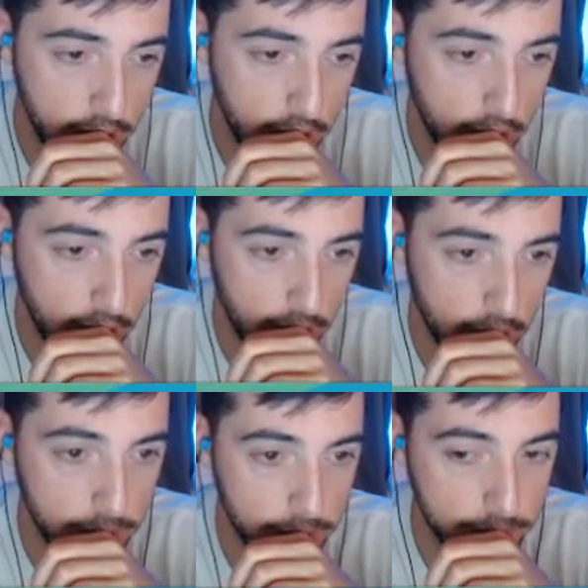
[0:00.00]

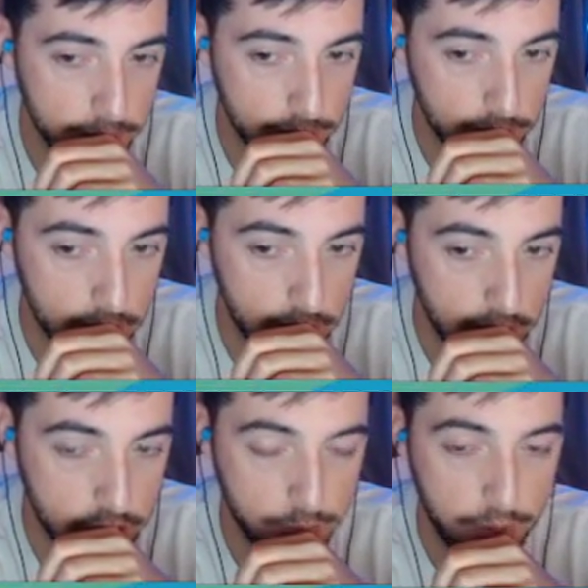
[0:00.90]
Um, it's
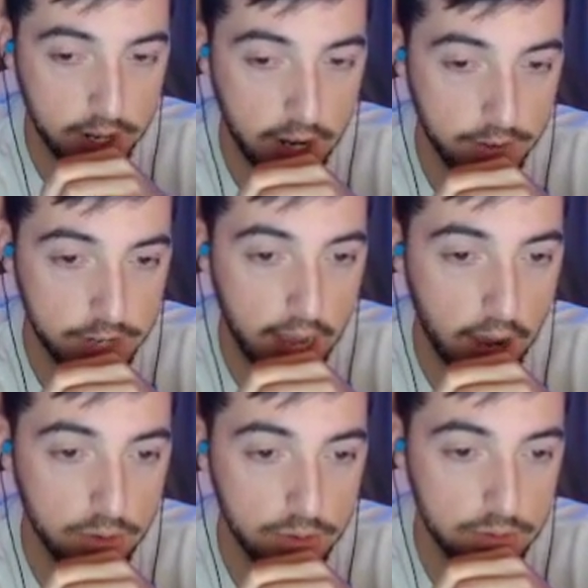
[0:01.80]
just been kind of a
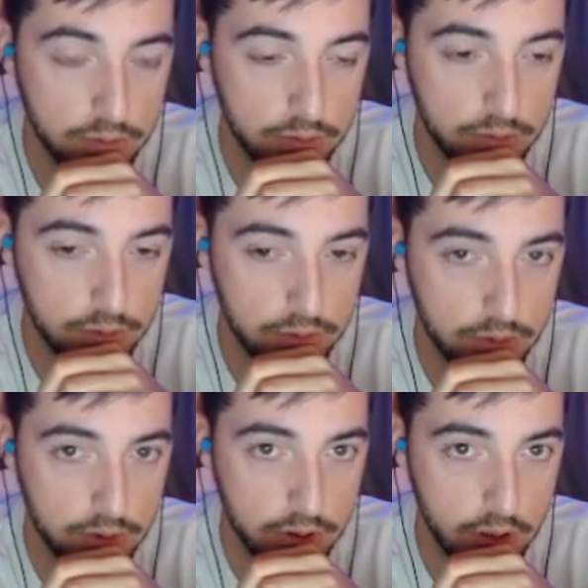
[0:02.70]
down,
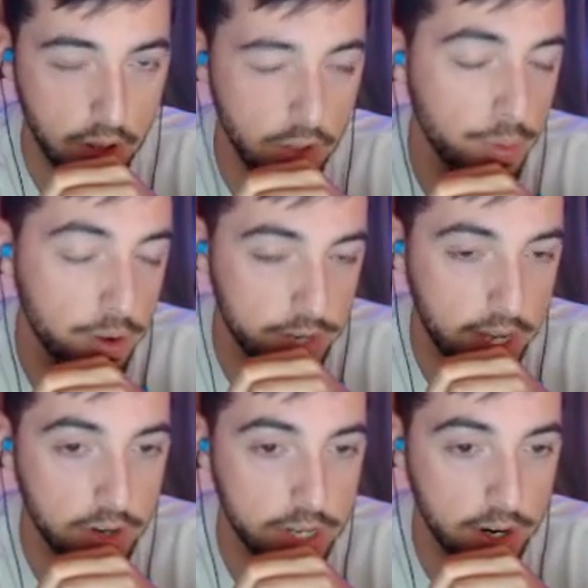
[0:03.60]
a little bit of a
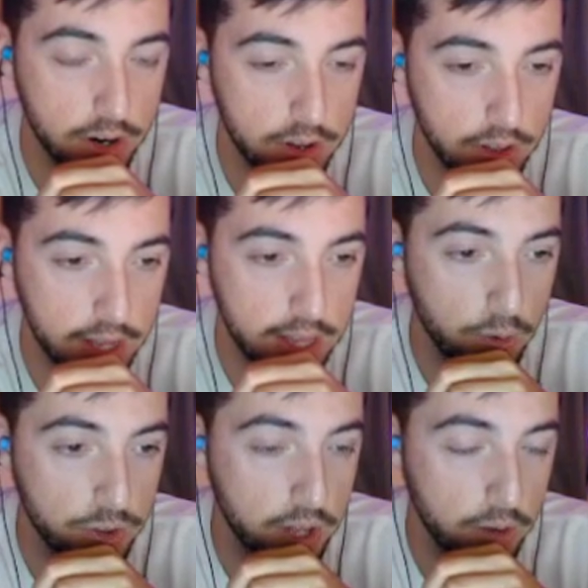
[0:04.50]
down year. Like they
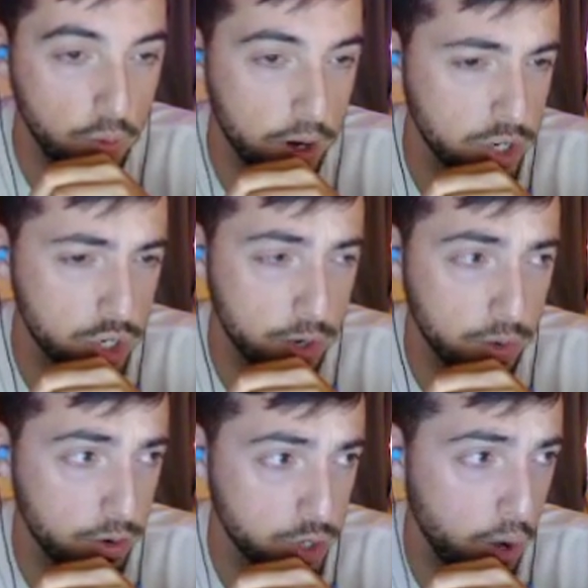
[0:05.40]
went through that weird streak where they
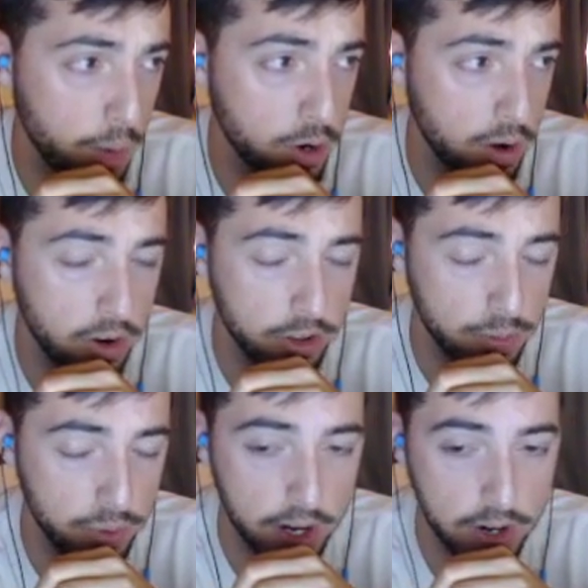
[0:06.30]
were swapping around all their
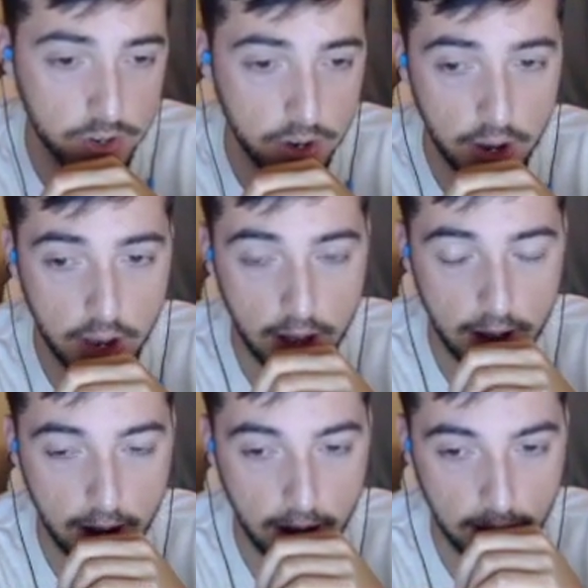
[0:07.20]
players.
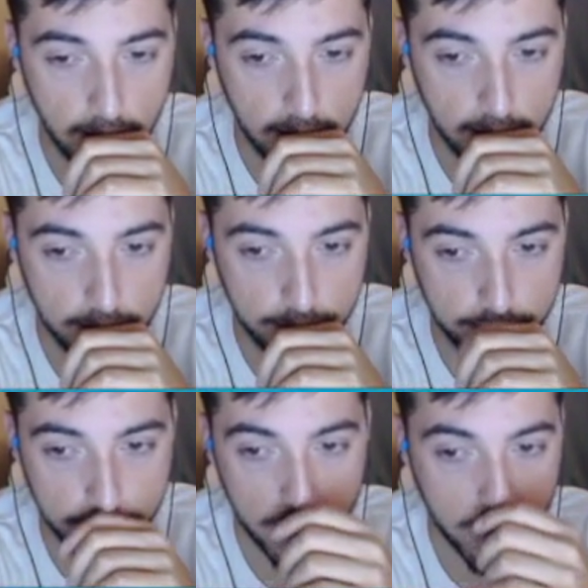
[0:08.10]
Uh,
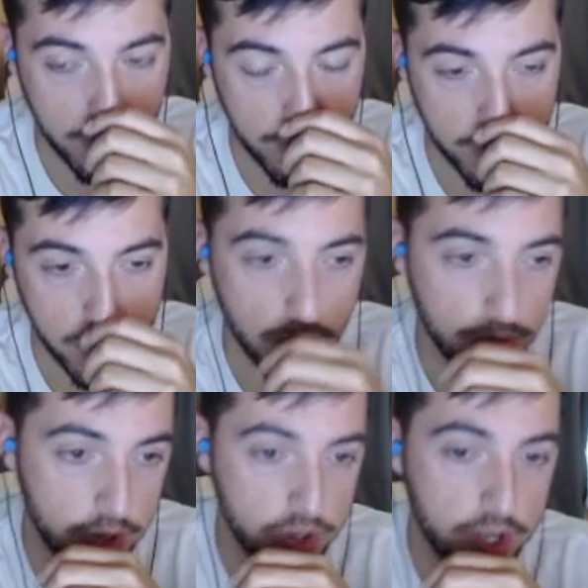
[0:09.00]
so
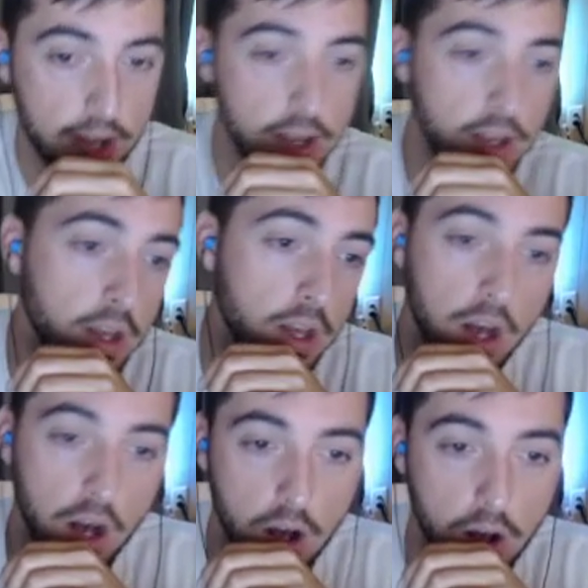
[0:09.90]
there's that.
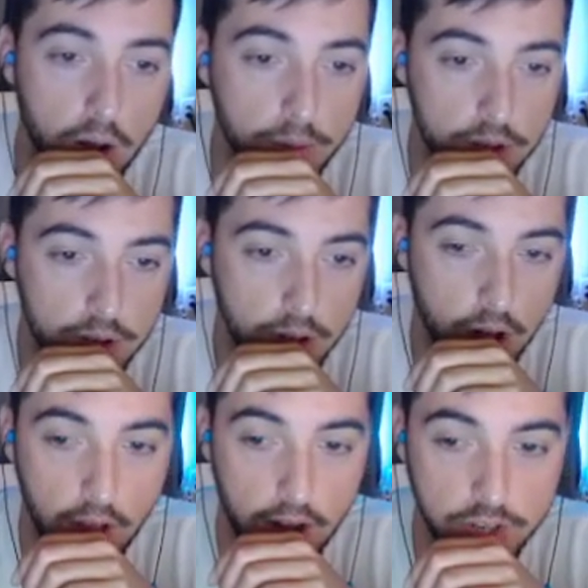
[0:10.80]
Um, a
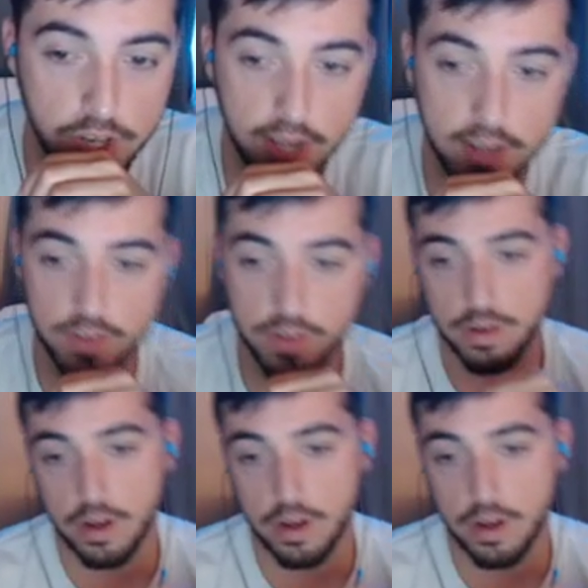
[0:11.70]
lot of Ziggs.